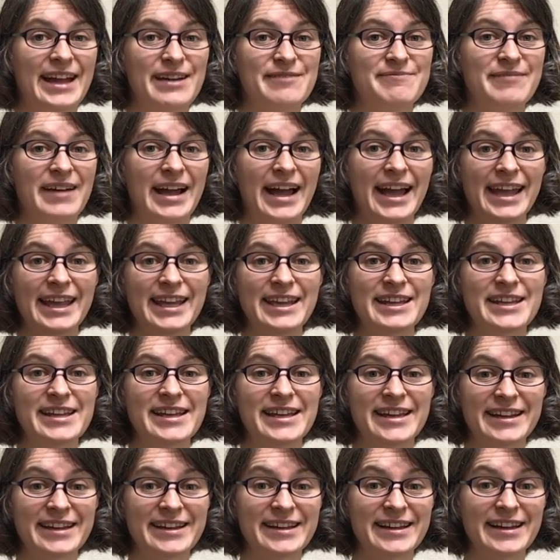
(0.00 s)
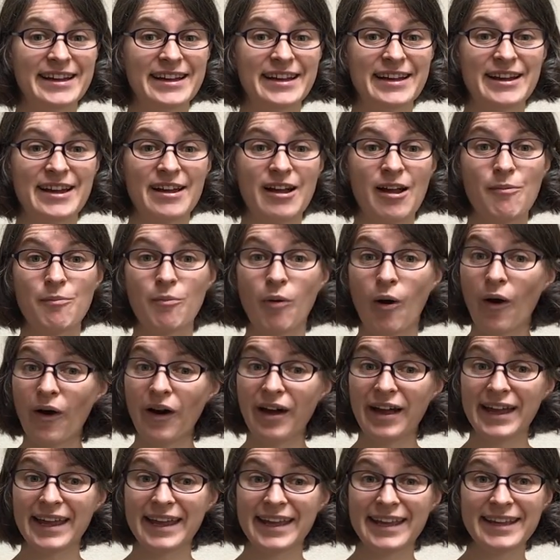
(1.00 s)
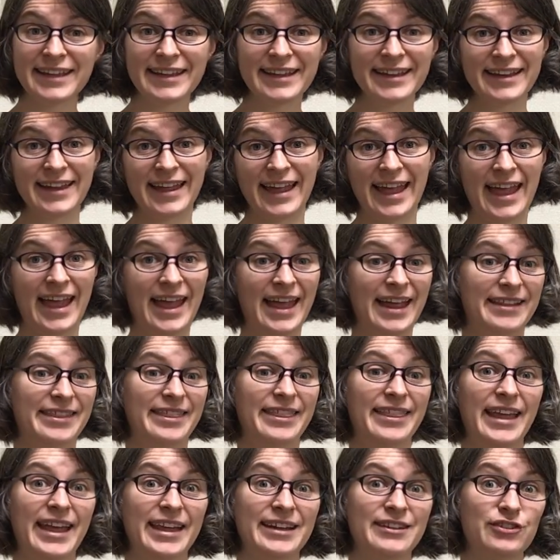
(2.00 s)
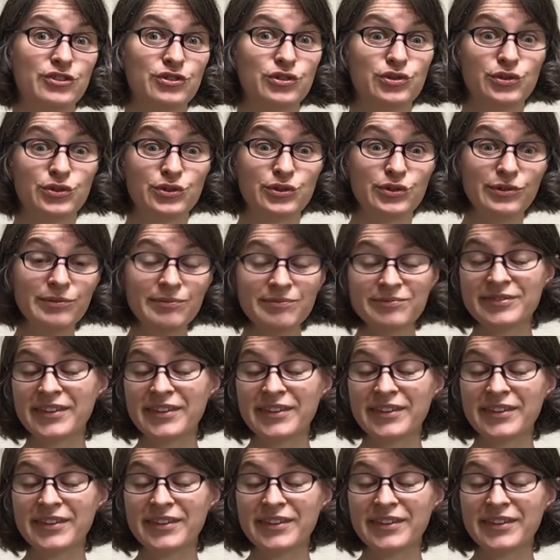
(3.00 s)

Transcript: My boy had that too.